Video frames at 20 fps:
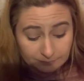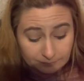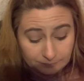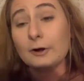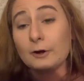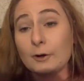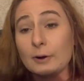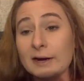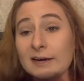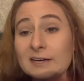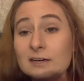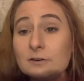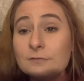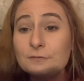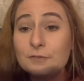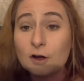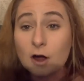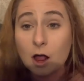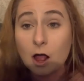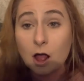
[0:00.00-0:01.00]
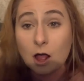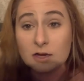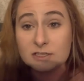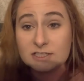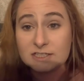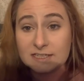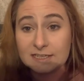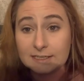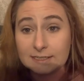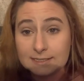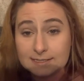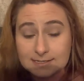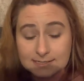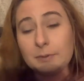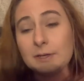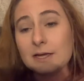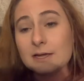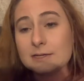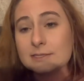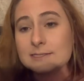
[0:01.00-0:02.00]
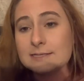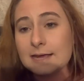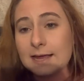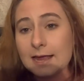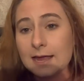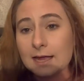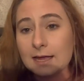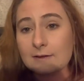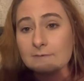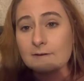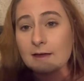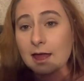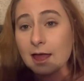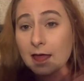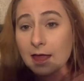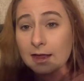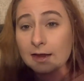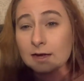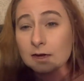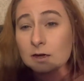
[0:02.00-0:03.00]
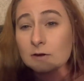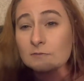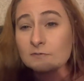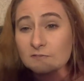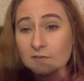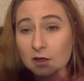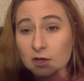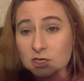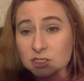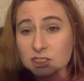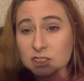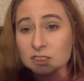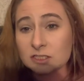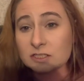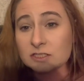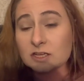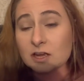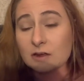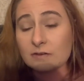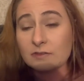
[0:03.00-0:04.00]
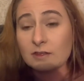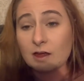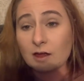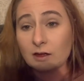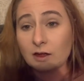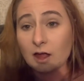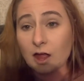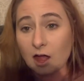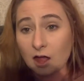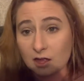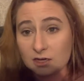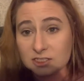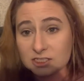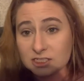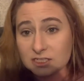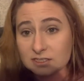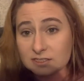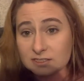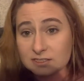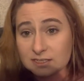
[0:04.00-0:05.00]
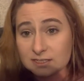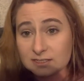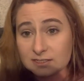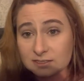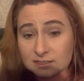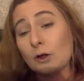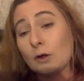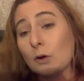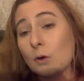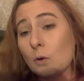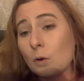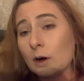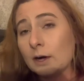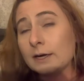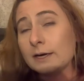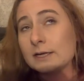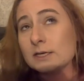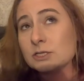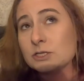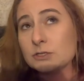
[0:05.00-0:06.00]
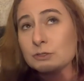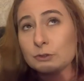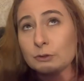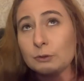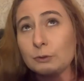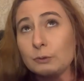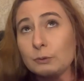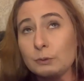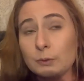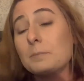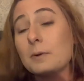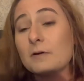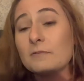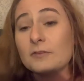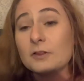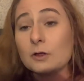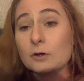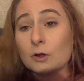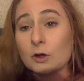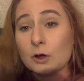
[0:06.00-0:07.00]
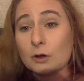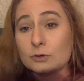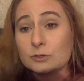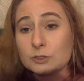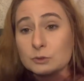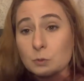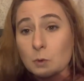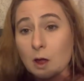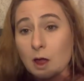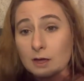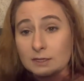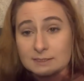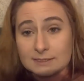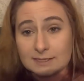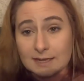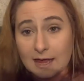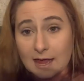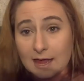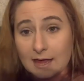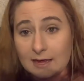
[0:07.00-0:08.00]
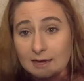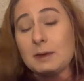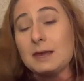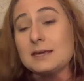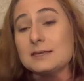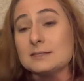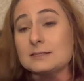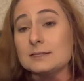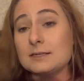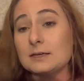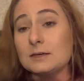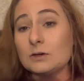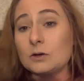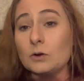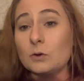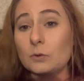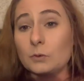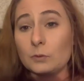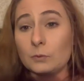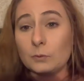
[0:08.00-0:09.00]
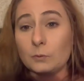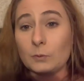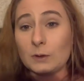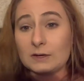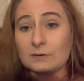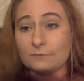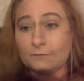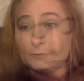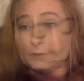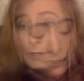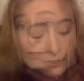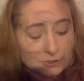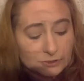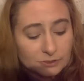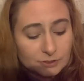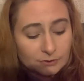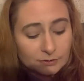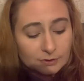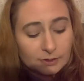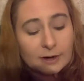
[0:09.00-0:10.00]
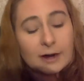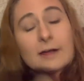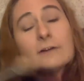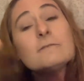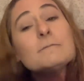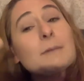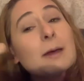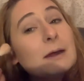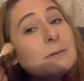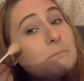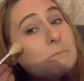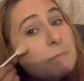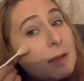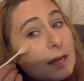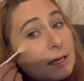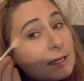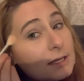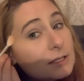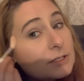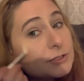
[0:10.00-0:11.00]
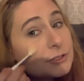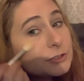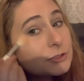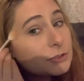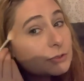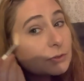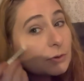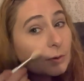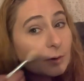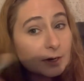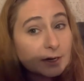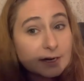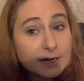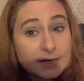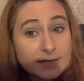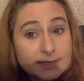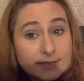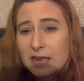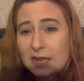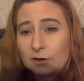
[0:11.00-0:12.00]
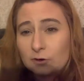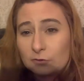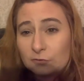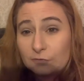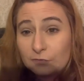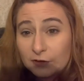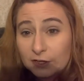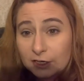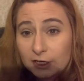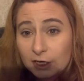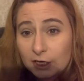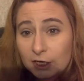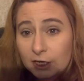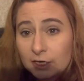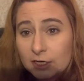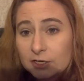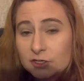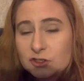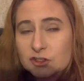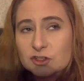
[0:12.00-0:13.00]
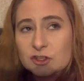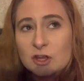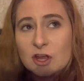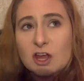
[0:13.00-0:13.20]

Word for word: greater for hauntings because they have higher functions of the unconsciousness according to Buffalo Ghost Walks guide Mason Whitfield. So there have been many stories, shadow figures,